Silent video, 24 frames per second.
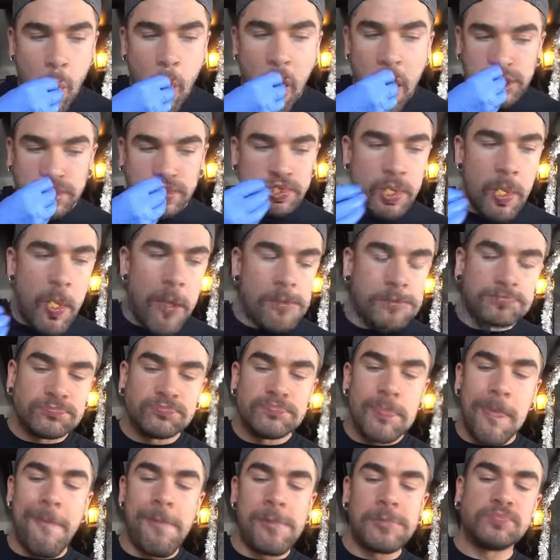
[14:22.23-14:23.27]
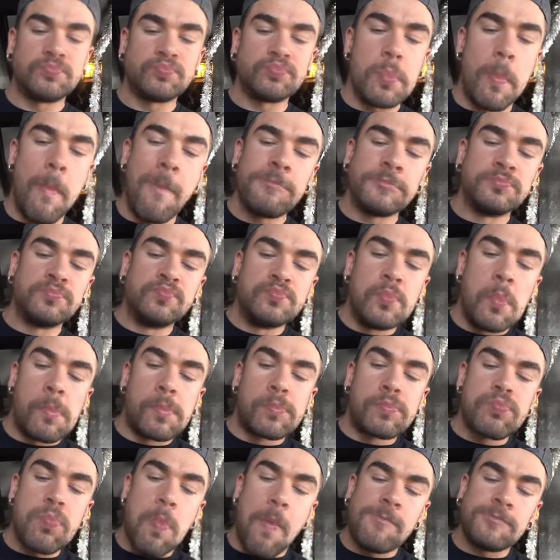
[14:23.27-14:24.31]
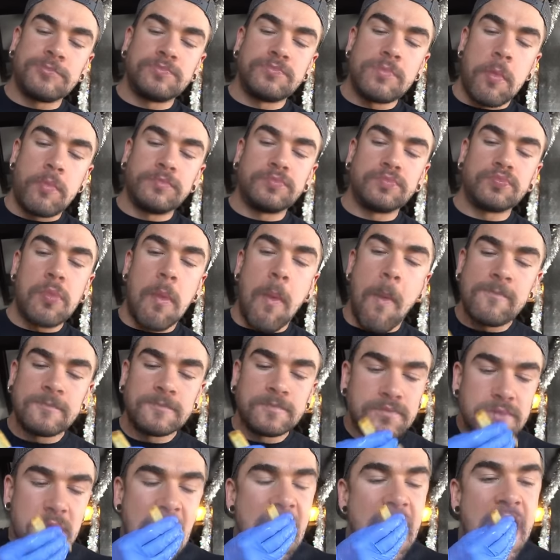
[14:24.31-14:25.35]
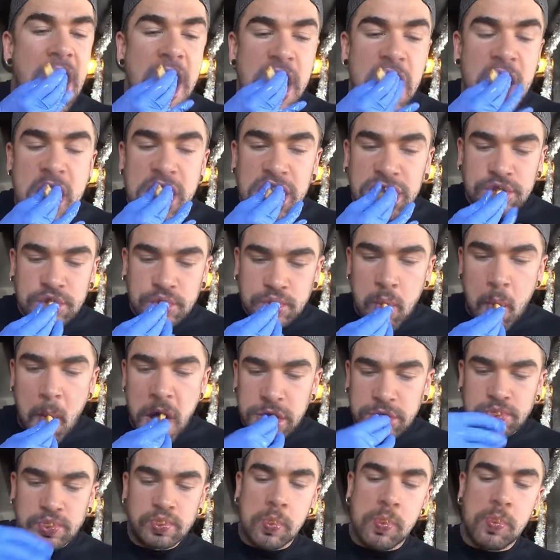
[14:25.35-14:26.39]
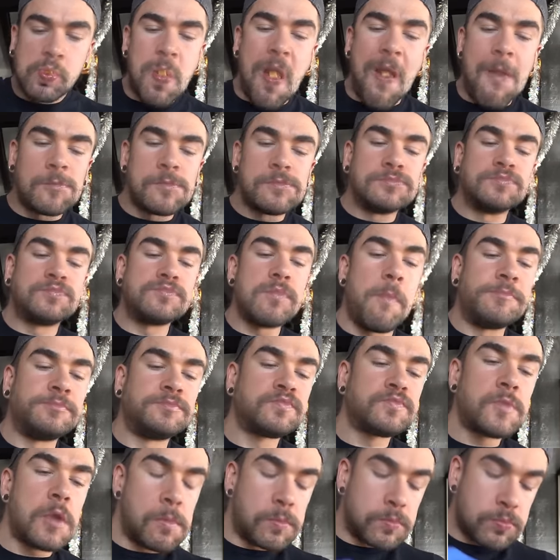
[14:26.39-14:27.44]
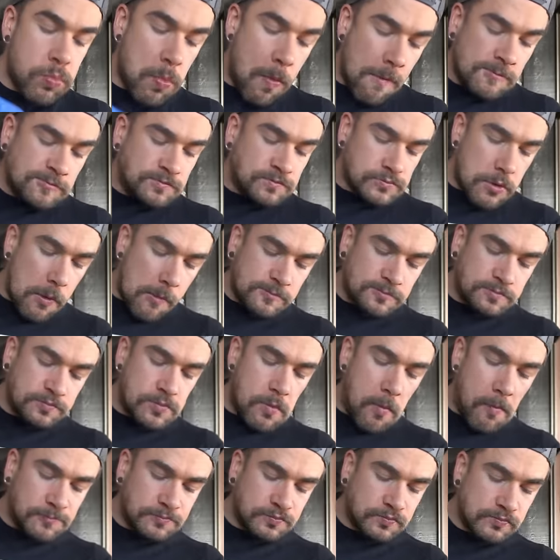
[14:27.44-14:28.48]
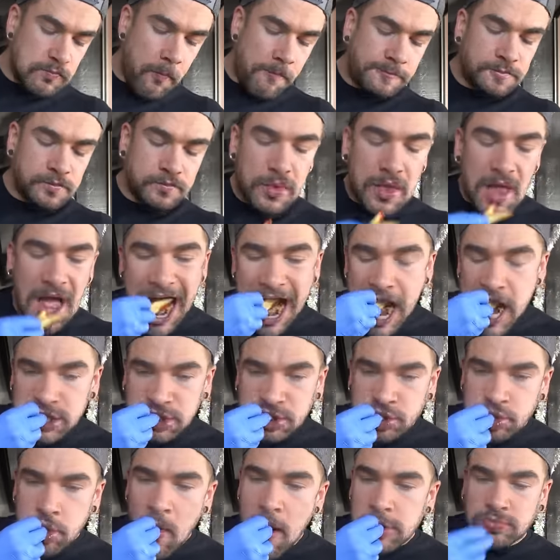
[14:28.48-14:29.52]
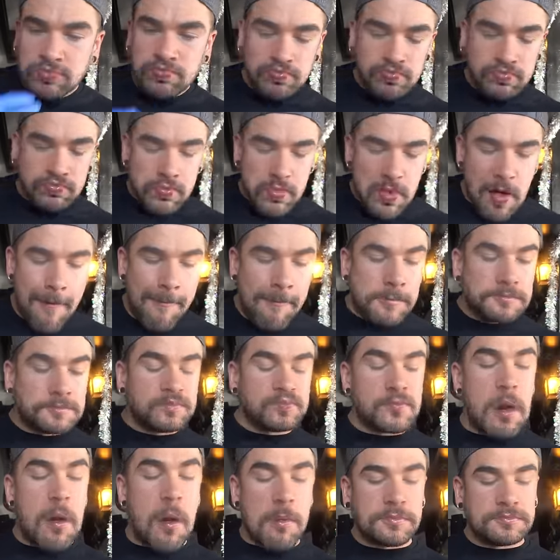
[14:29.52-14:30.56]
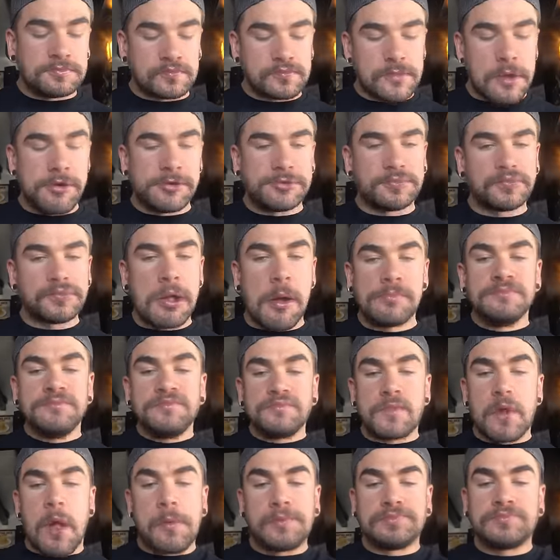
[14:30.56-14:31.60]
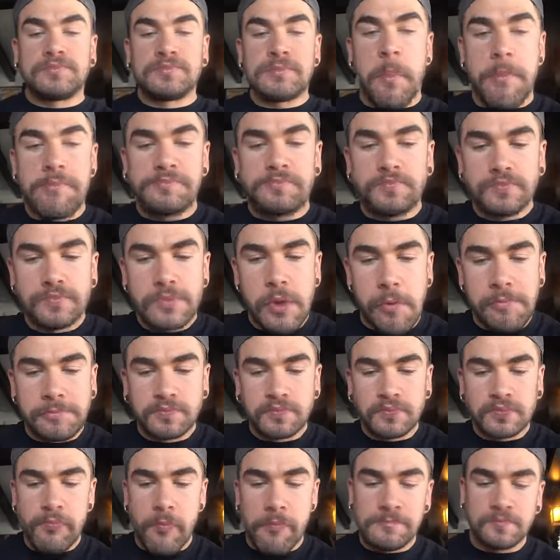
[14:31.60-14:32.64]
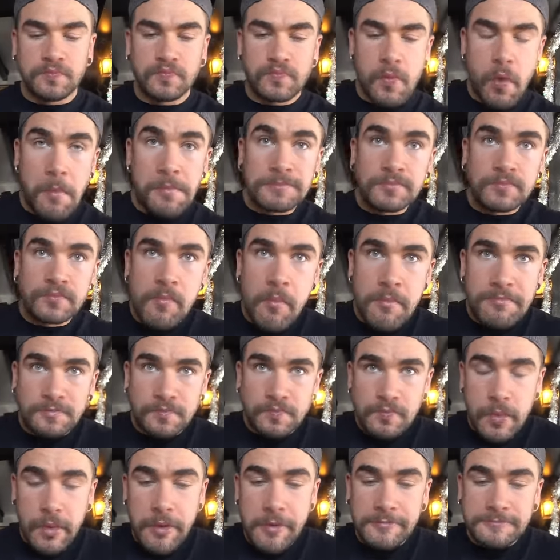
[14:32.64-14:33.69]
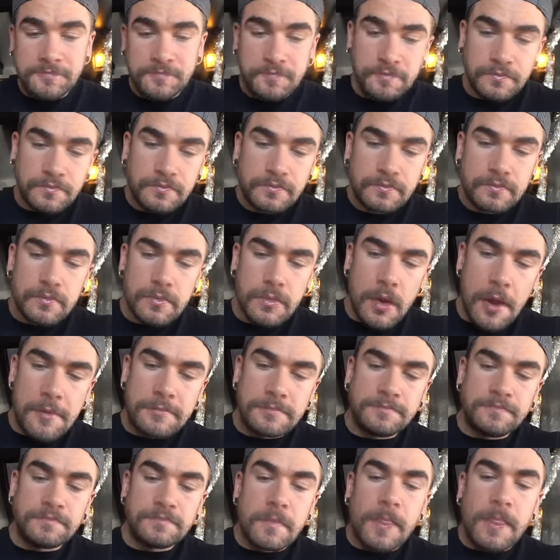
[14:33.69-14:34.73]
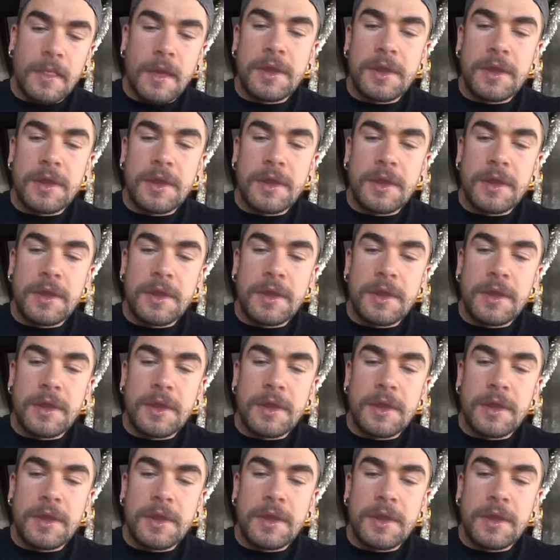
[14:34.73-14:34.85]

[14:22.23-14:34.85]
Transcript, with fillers: But let me know in a comment down below what you think of cod. I really like cod, but recently I've met some people that really disliked cod, and I think they're crazy. So let me know in a comment down below what you think of cod. But with that, guys, I'll let you enjoy the rest of the video.